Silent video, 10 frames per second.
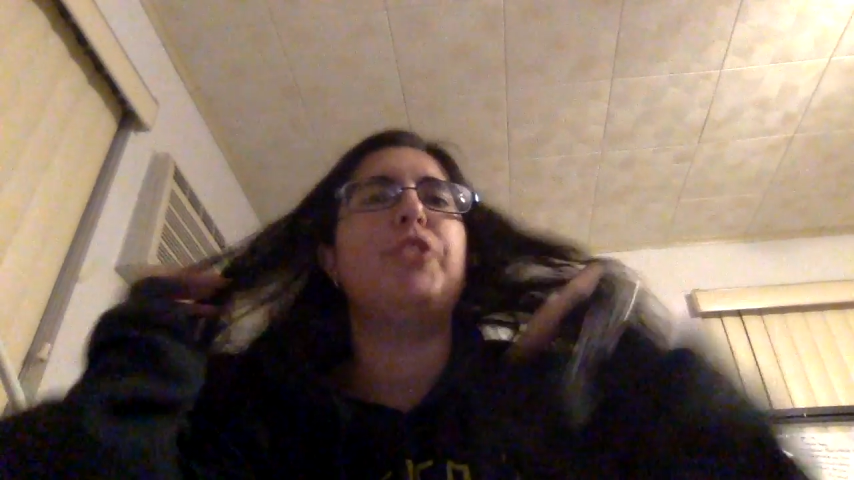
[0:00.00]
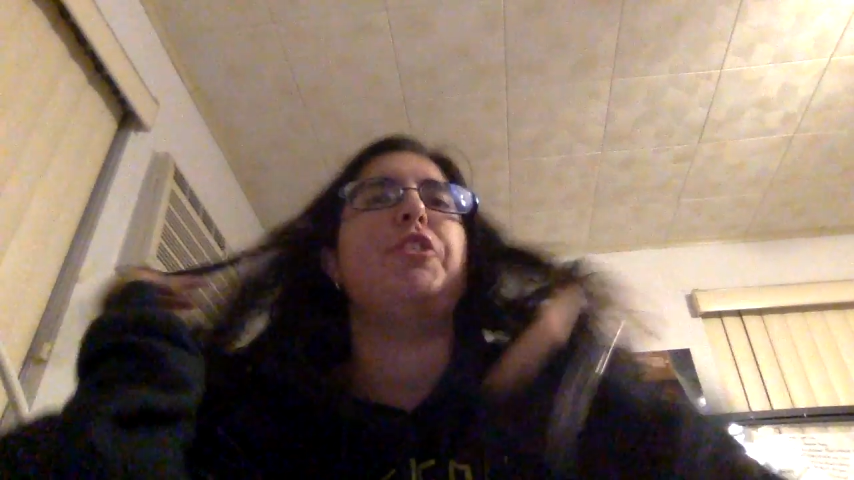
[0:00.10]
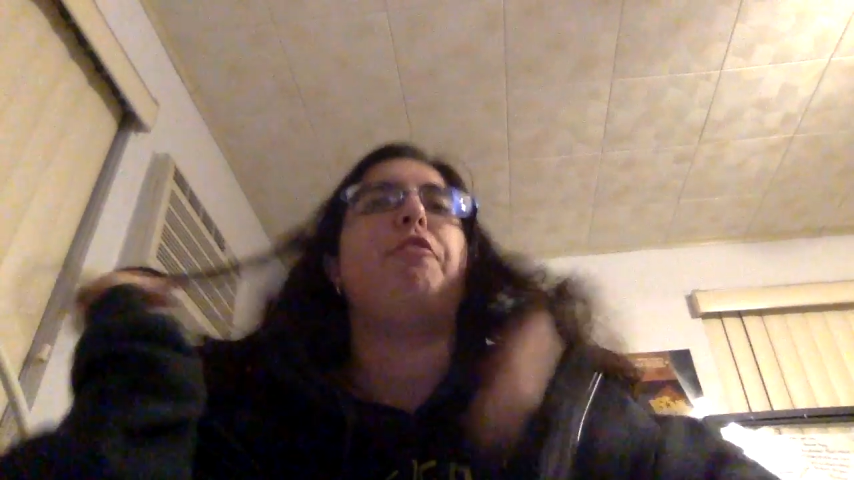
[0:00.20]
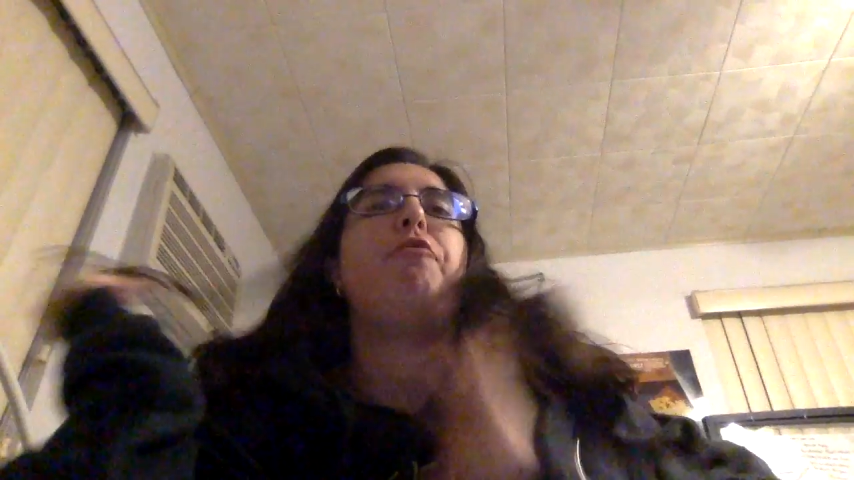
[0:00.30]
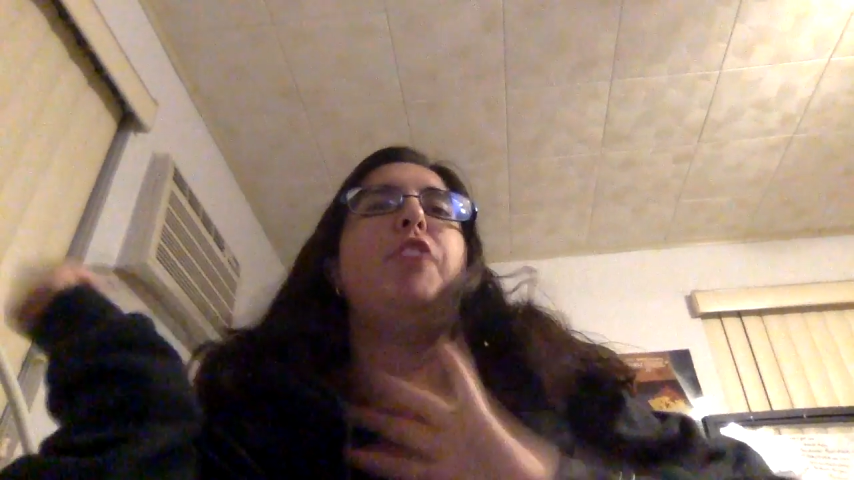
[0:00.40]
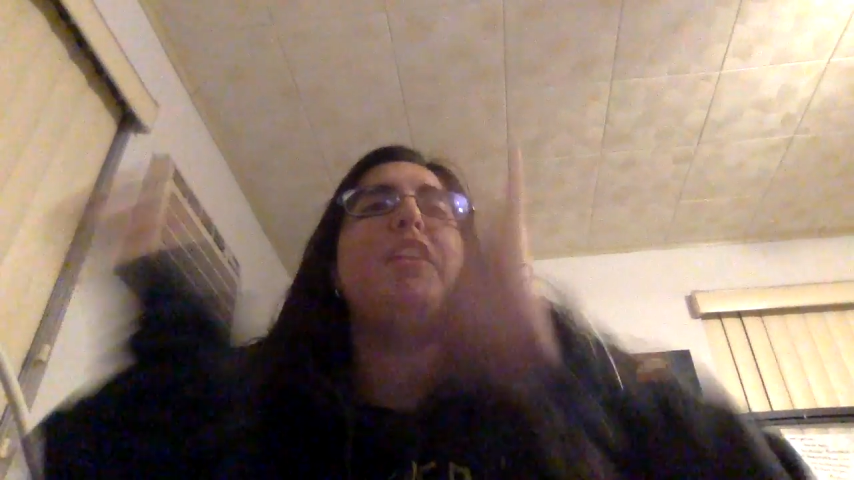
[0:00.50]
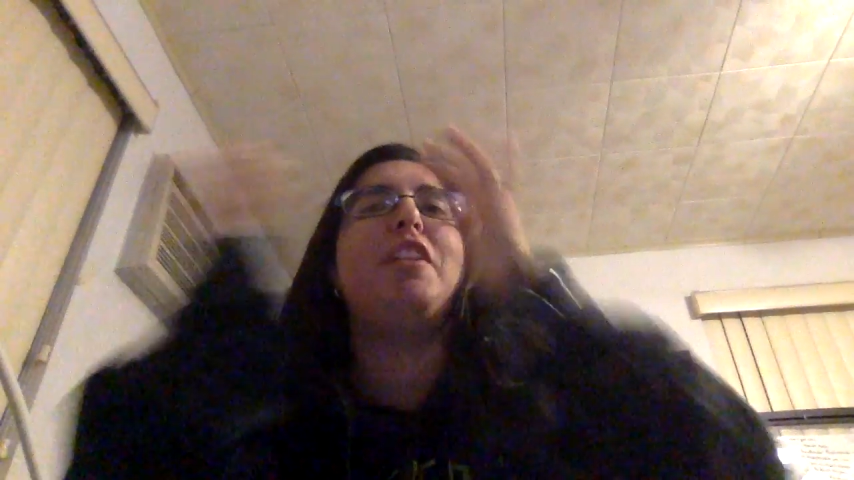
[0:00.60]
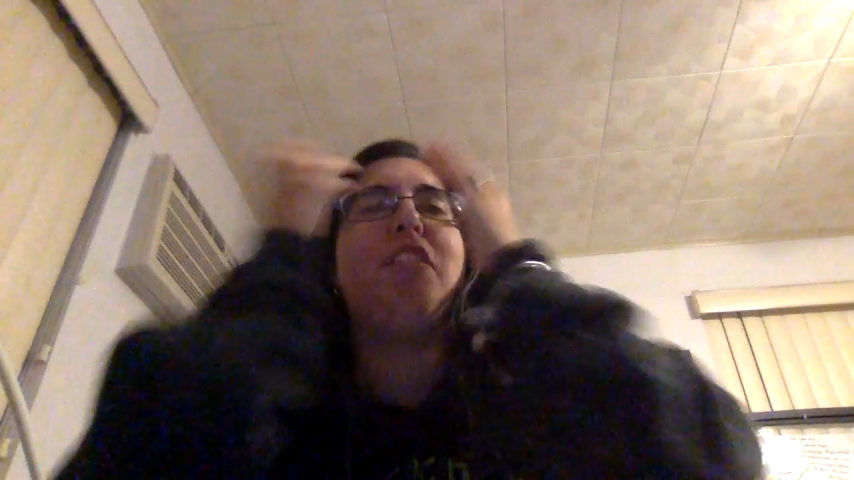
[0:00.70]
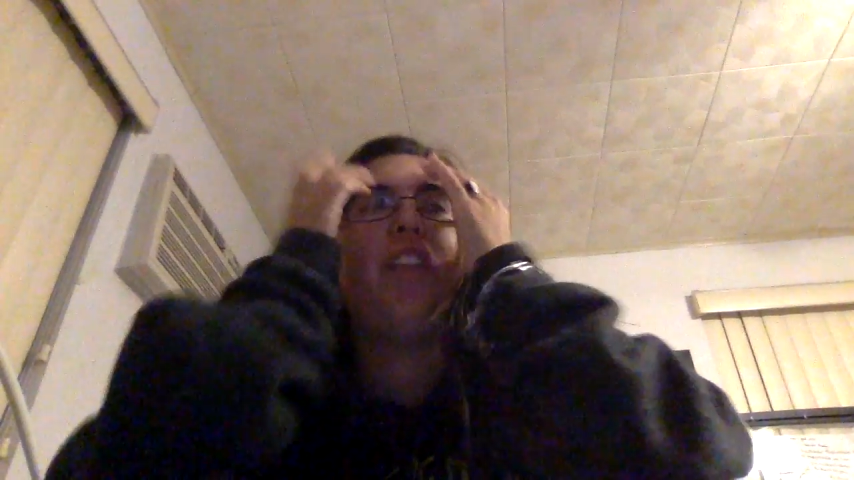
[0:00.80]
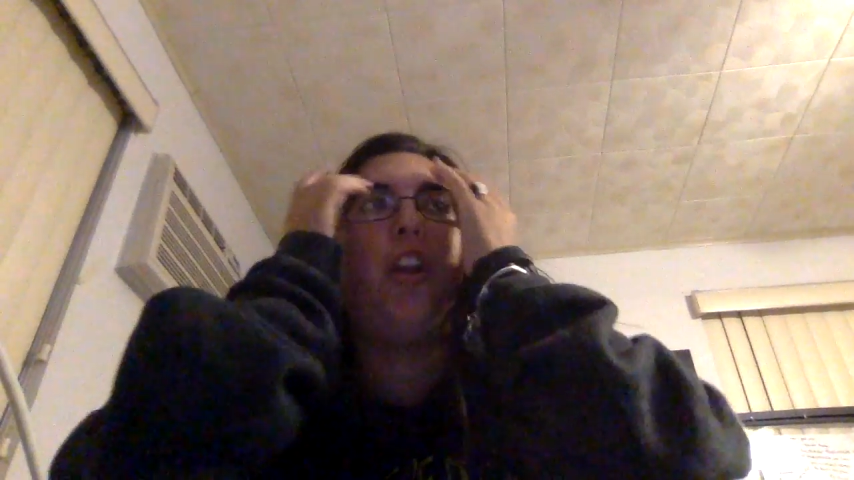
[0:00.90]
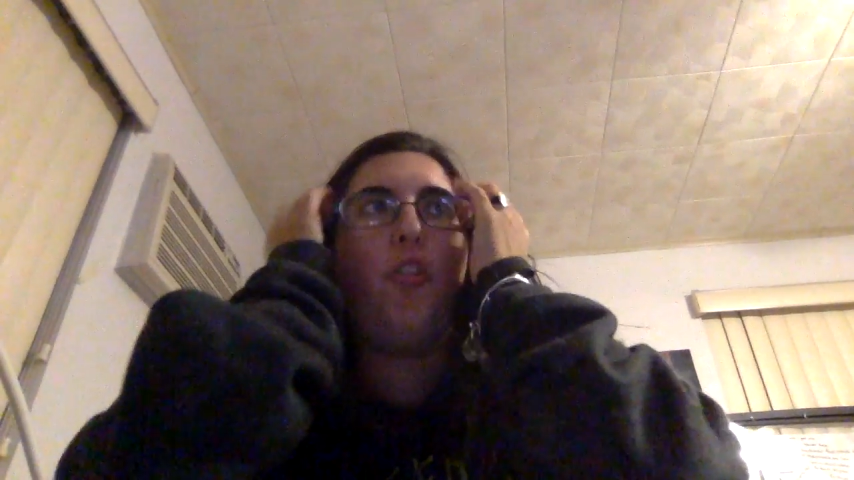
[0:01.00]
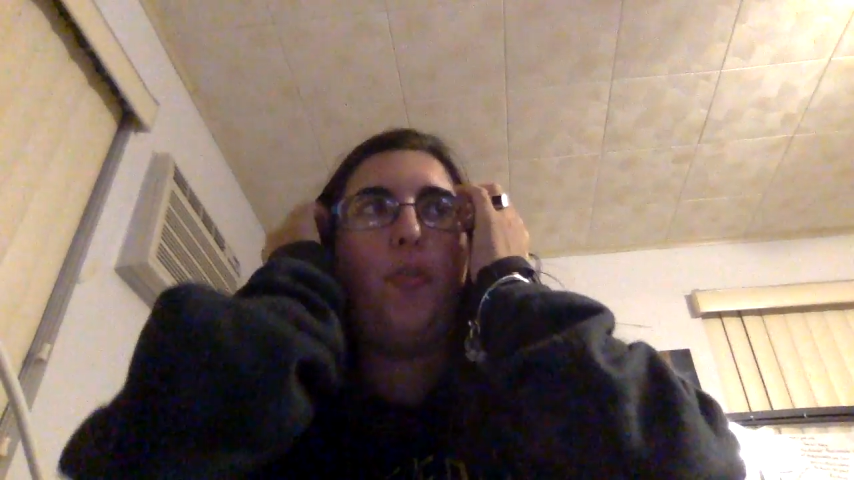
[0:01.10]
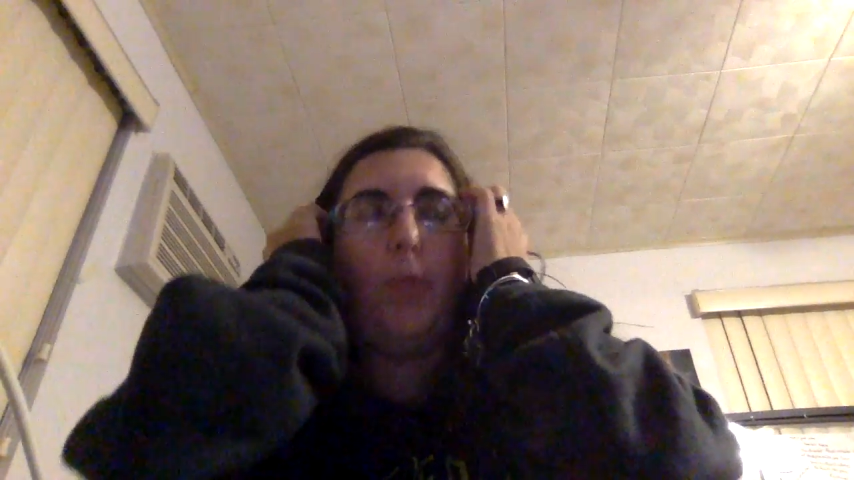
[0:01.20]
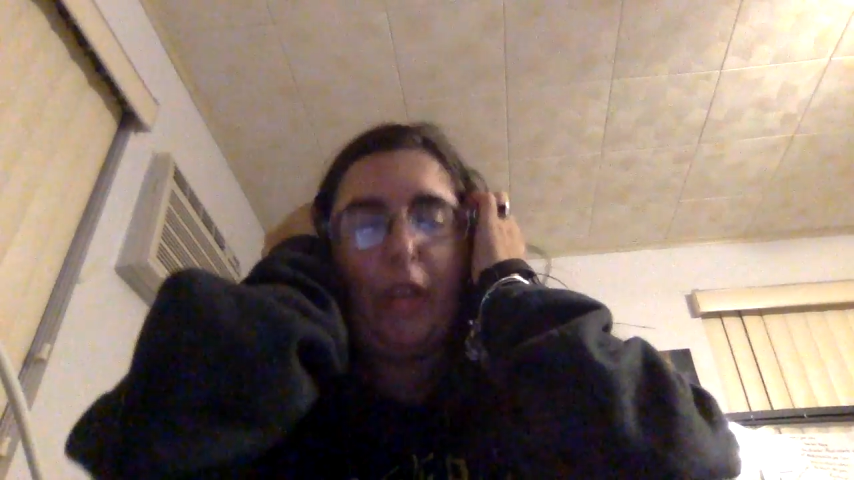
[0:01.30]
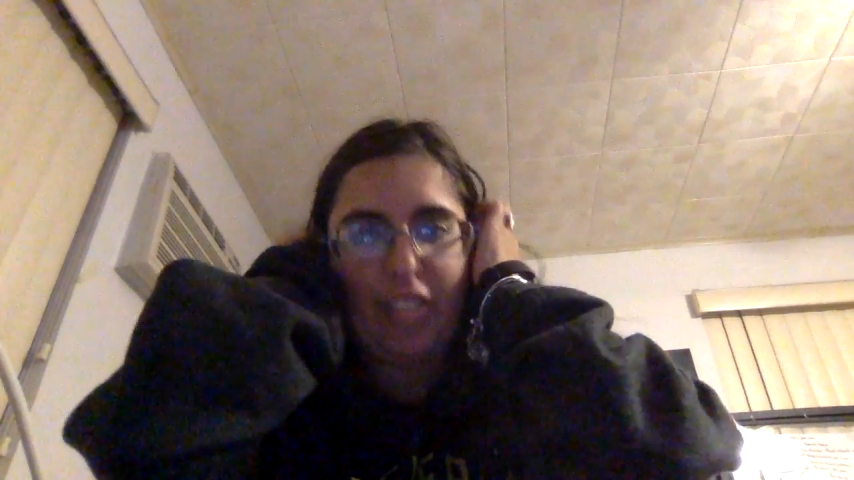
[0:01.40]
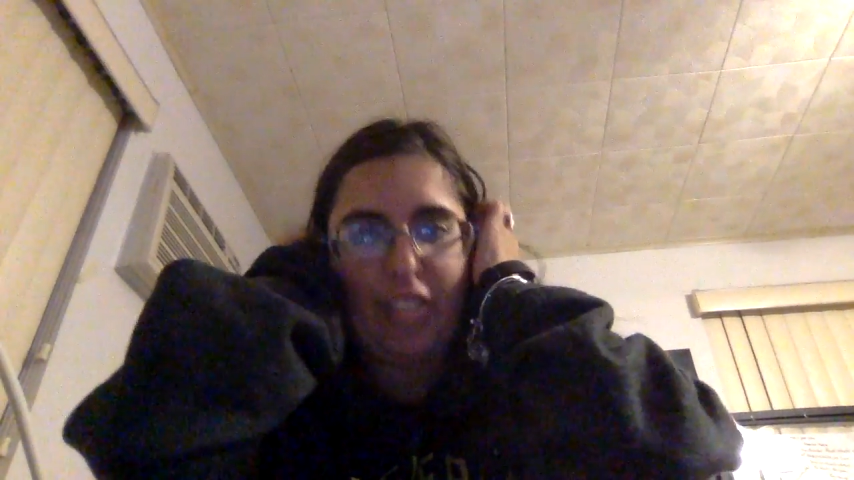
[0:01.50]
different than other books that